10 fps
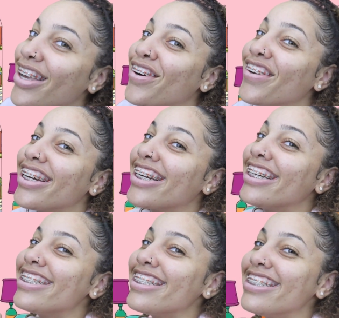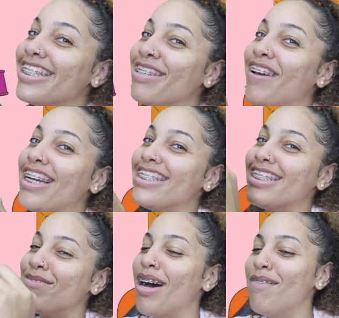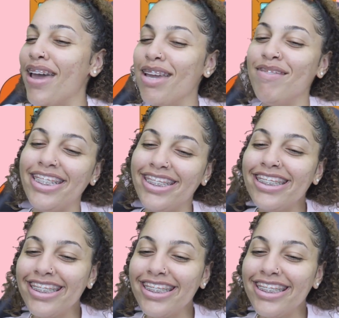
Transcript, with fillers: All the consistent face is my baby.